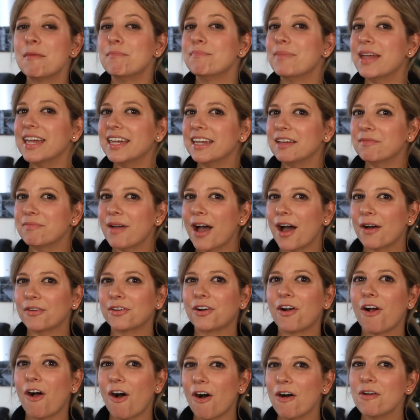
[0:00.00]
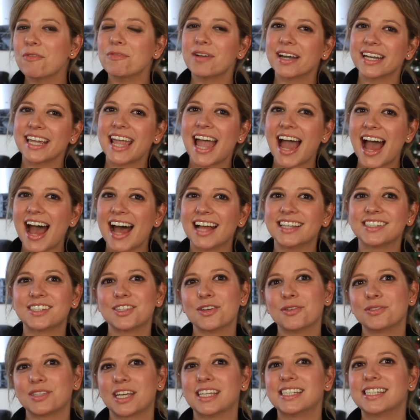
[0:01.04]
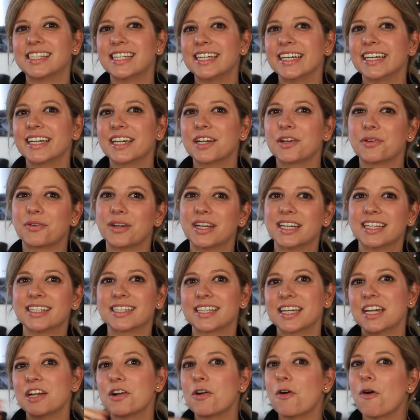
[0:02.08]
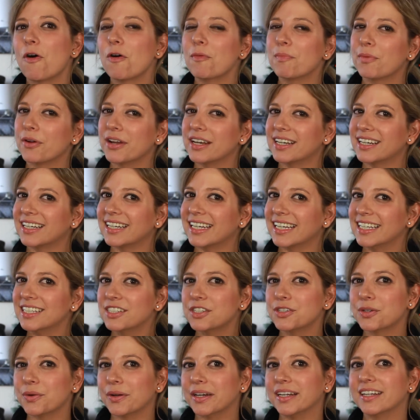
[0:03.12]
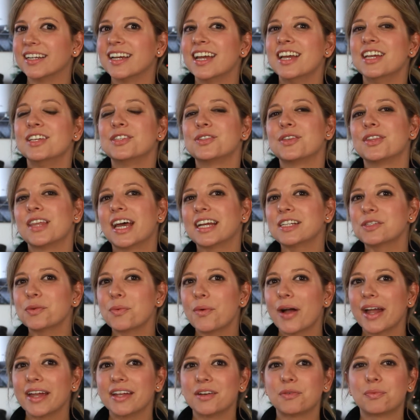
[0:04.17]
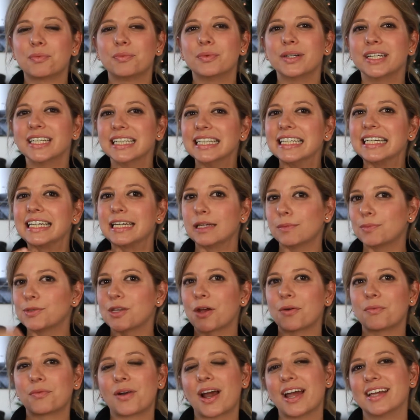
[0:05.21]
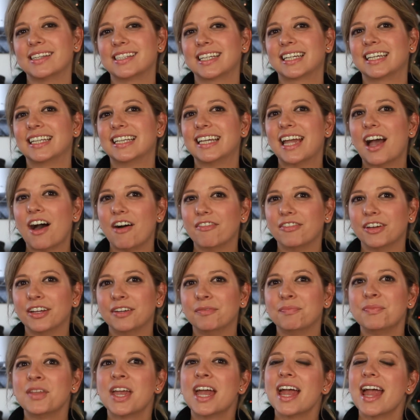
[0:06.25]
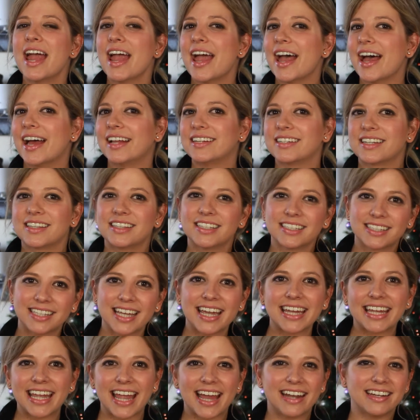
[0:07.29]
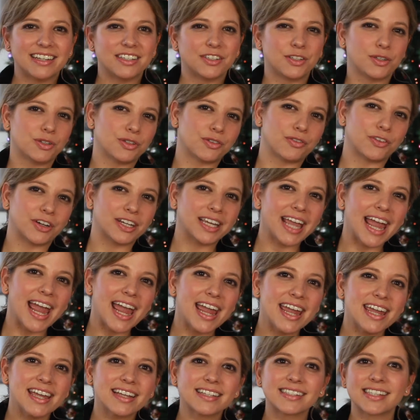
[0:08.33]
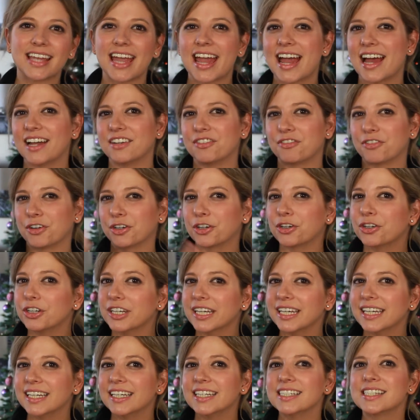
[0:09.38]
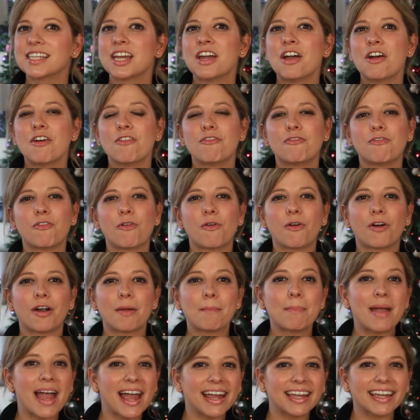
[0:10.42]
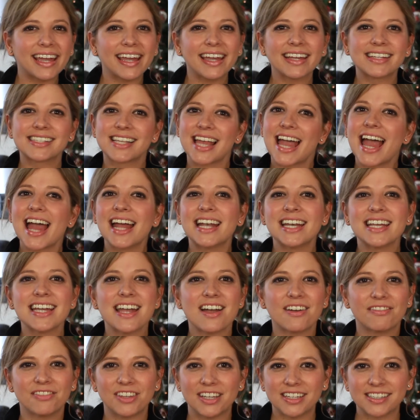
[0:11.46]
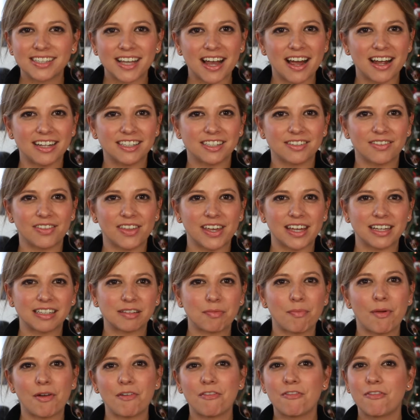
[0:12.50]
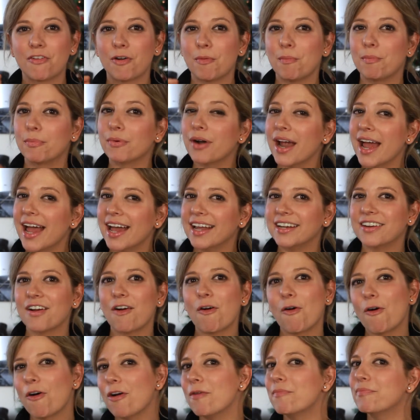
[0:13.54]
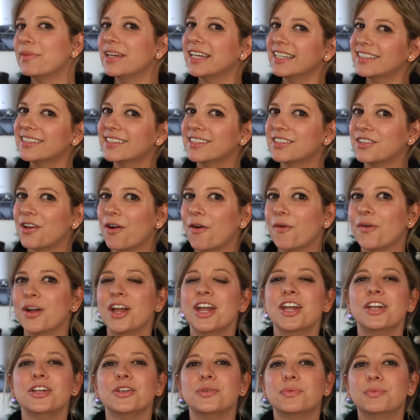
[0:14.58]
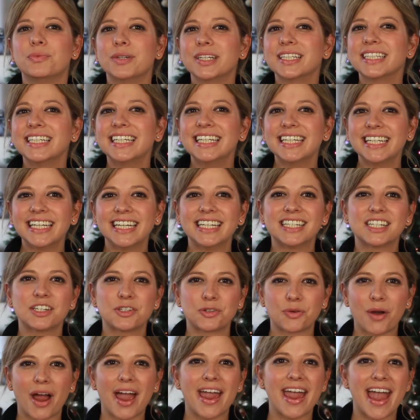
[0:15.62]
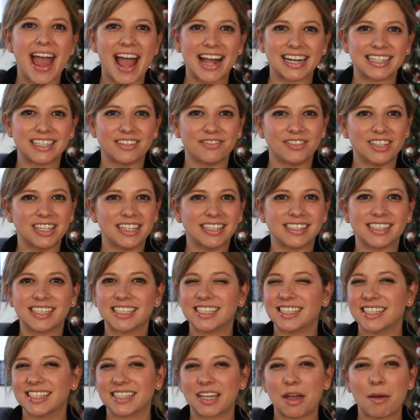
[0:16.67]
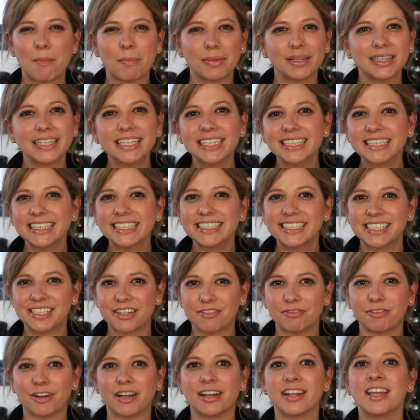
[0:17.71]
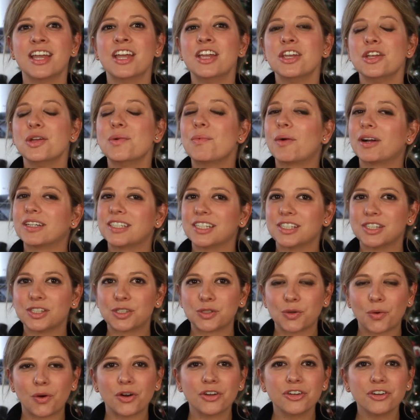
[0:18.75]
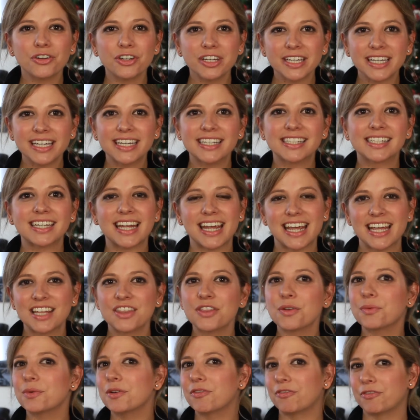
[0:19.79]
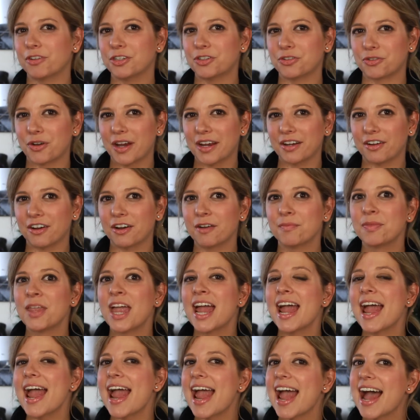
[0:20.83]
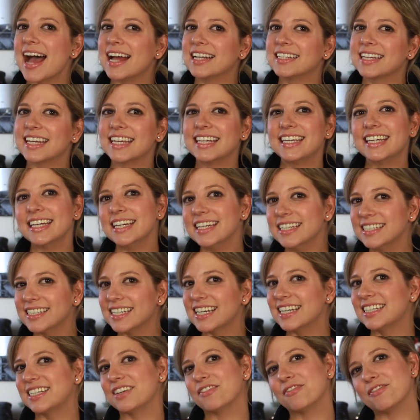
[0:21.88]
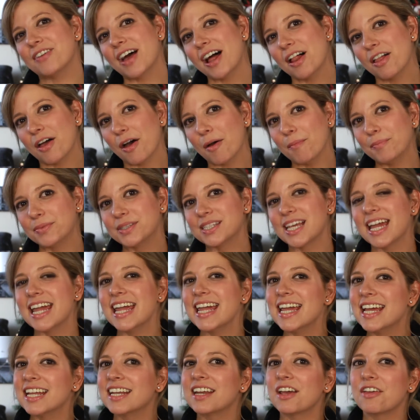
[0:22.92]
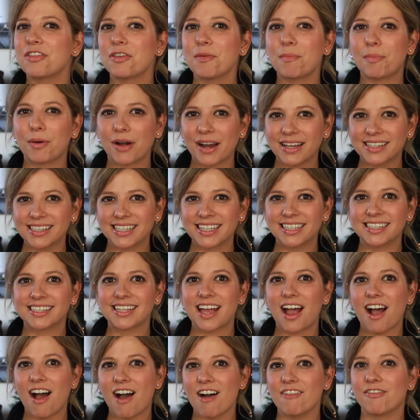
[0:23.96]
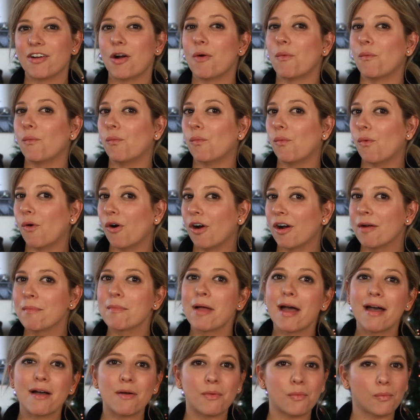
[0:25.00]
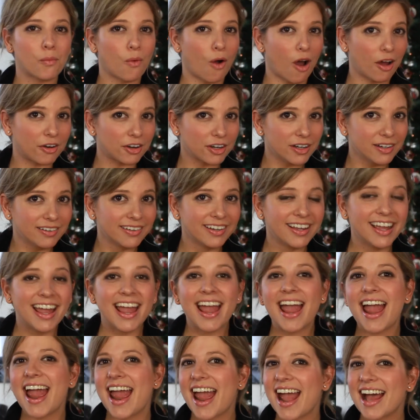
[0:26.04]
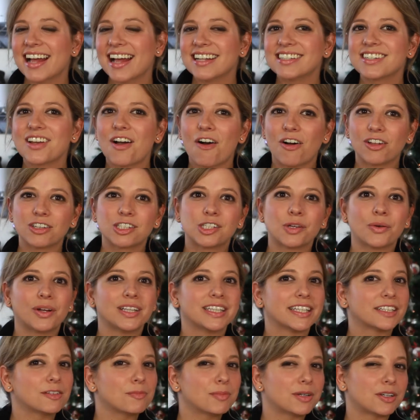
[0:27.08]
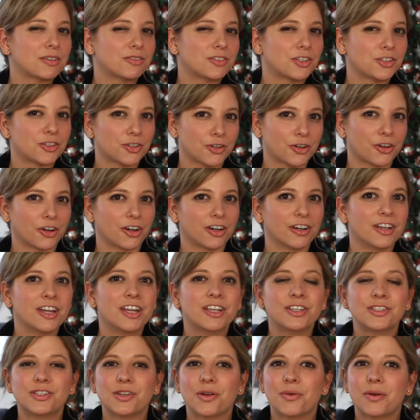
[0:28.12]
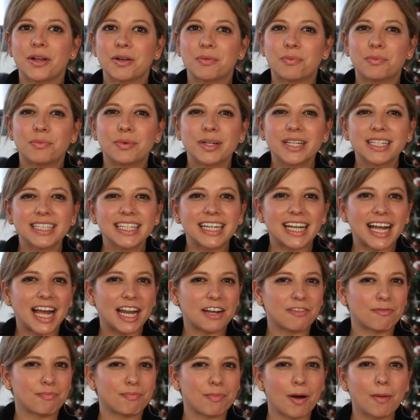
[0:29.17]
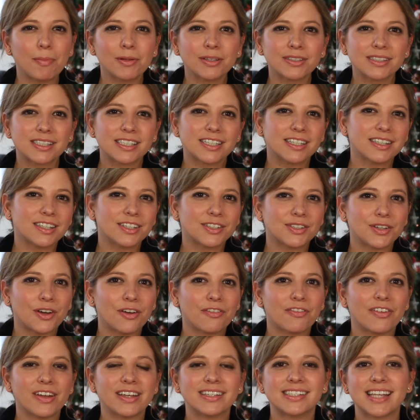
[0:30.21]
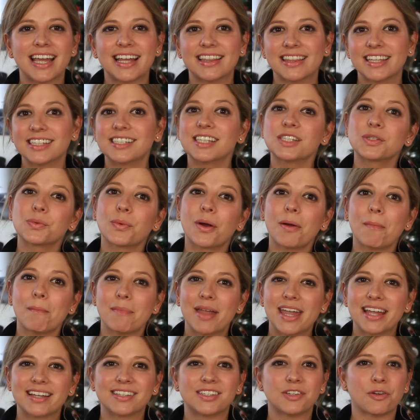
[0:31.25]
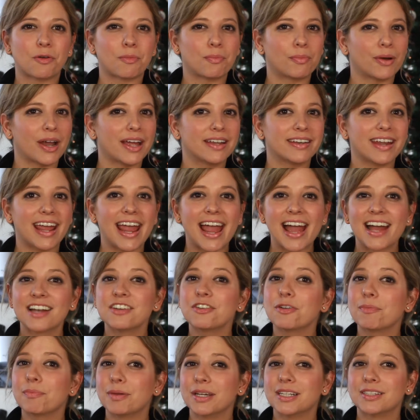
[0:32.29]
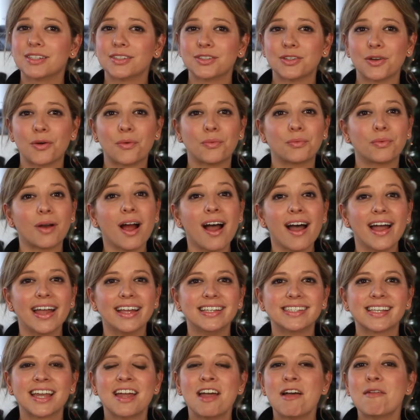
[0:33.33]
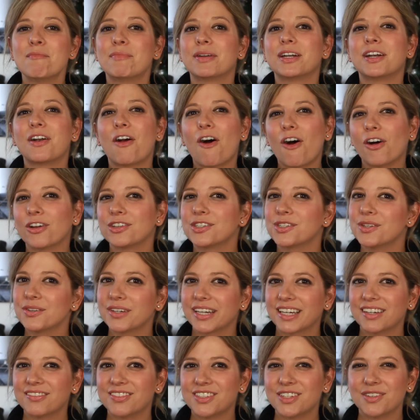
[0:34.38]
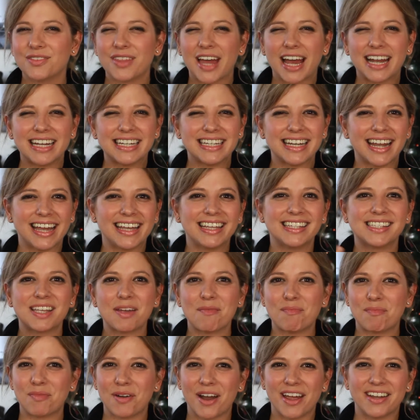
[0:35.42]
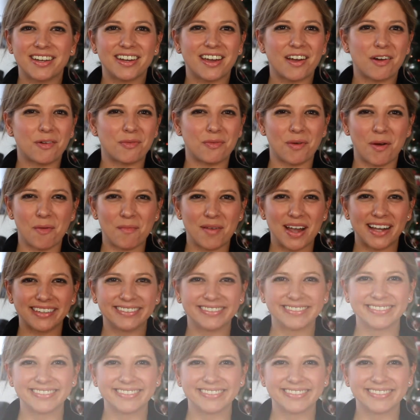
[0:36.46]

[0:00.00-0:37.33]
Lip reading: Baking powder already has those acidic ingredients incorporated into it, so that's why it really keeps on rising in the oven. And this again is used for cakes and for cookies, for pancakes, any of these kinds of things. But for bread or pizza dough, you really need dry active yeast. This is completely different. You want to store your yeast in the refrigerator, and yeast develops in the presence of warm water and also a little bit of sugar. So it really kind of bubbles to the surface, and this is what makes your bread and your pizza dough rise, but it also gives you that nice bread aroma.